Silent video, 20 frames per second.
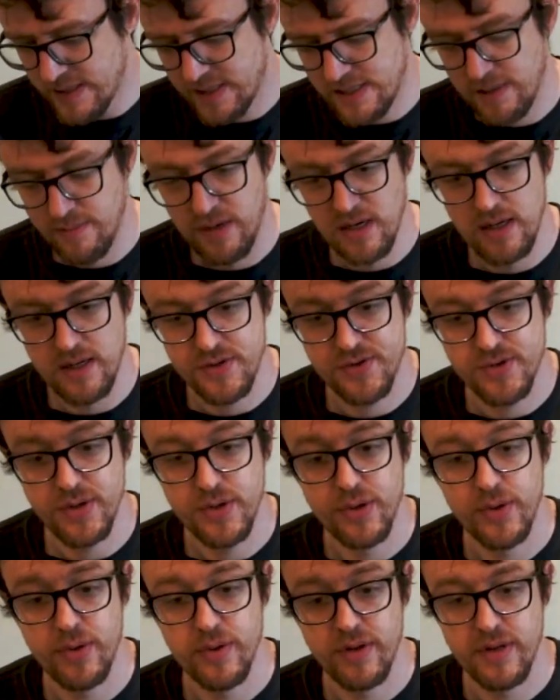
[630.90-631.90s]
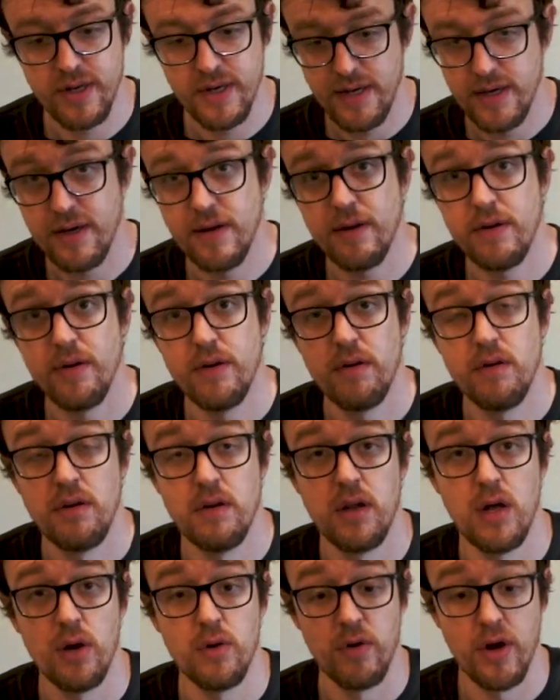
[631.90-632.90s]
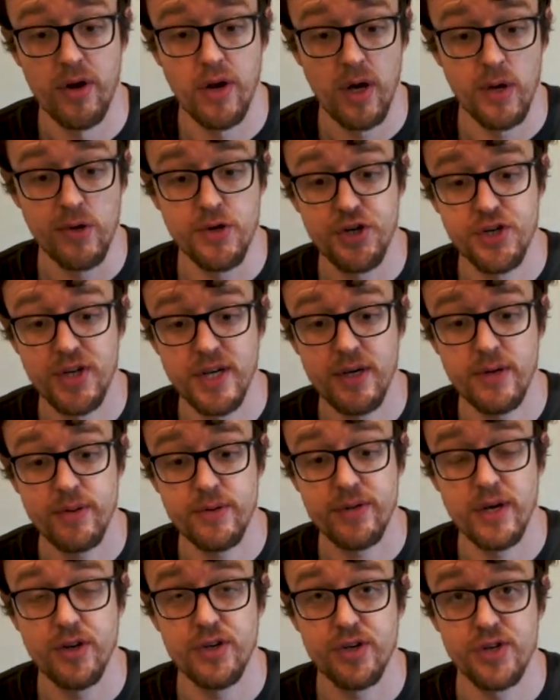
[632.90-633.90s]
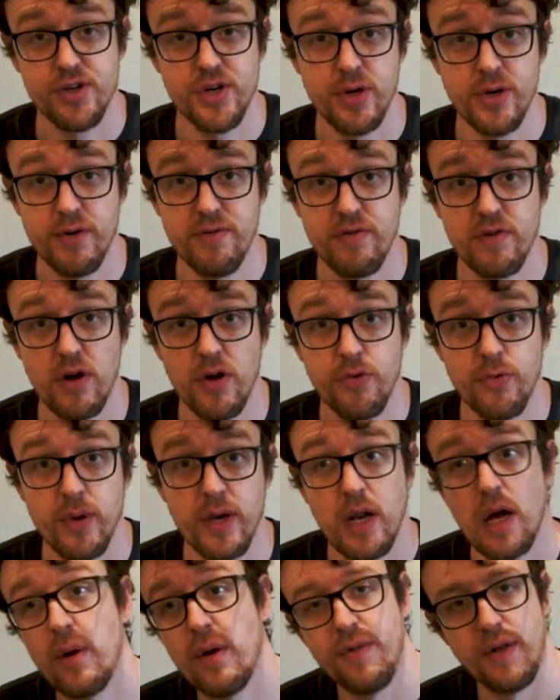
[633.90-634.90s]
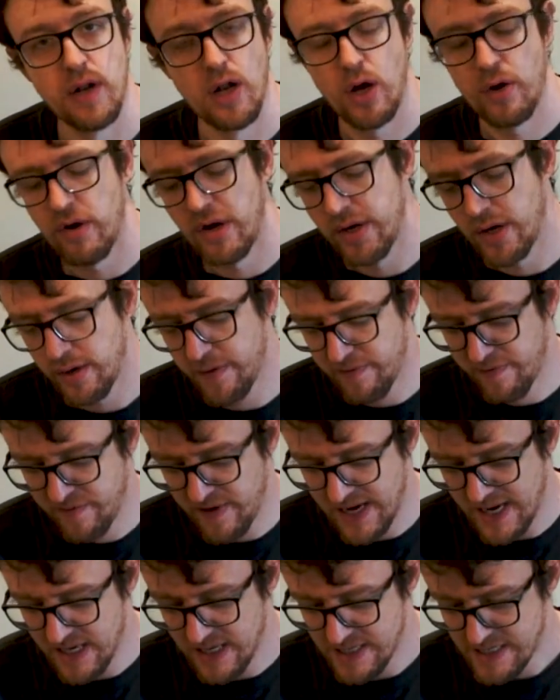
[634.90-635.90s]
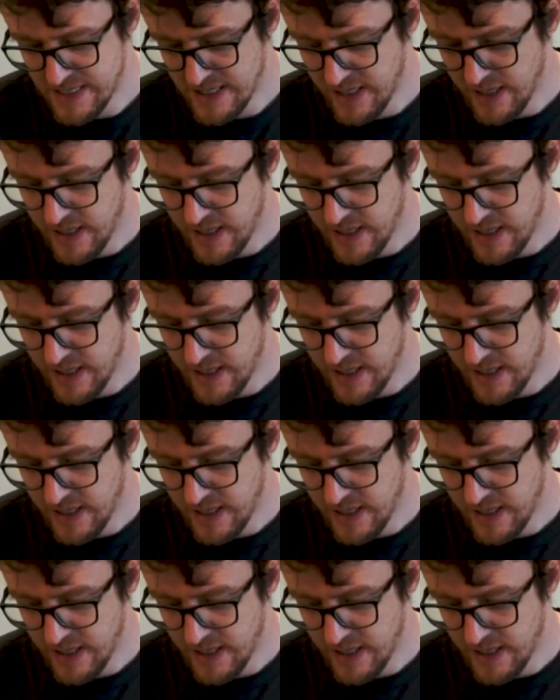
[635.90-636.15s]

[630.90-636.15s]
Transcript: similar to the LoRa Node Shield I just showed you for Arduino and the LoRa Node FAT.